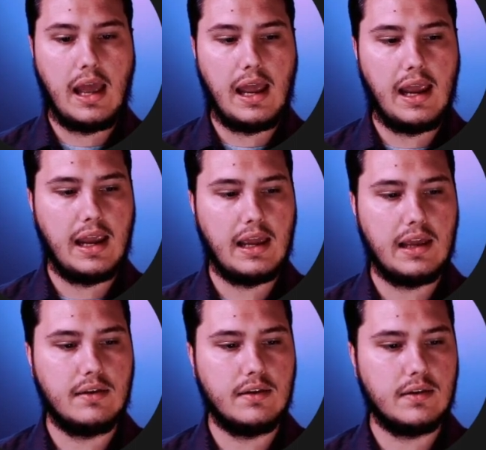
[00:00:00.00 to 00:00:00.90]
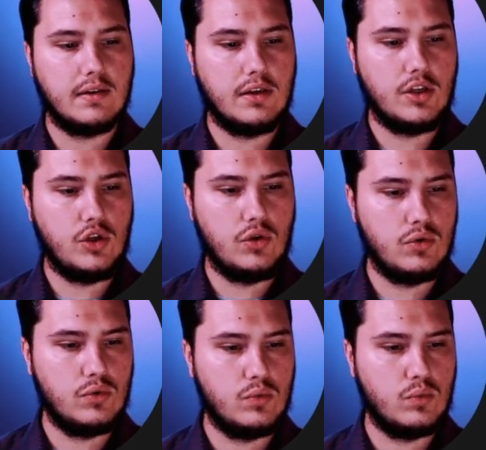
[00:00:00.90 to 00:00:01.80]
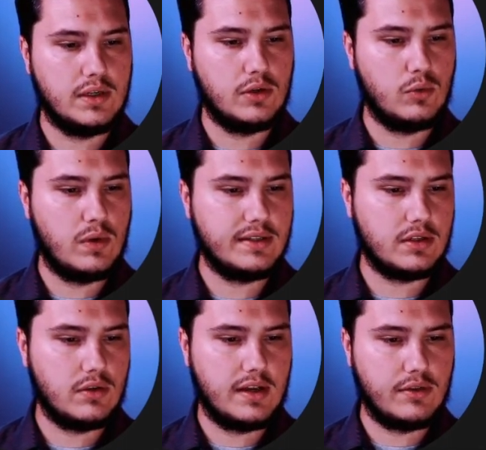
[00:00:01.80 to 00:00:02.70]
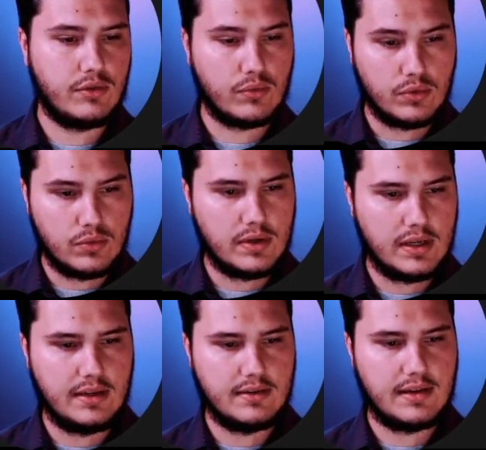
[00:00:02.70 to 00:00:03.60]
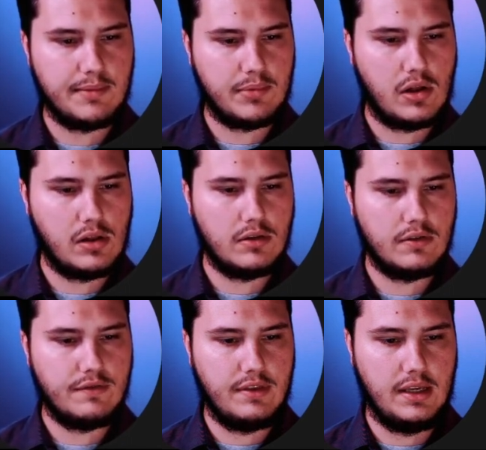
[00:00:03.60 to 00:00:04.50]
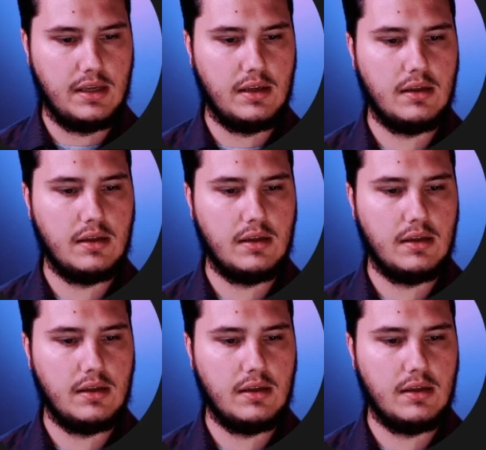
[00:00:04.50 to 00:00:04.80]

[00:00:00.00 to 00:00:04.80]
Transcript: and you will want to go ahead through and type all of the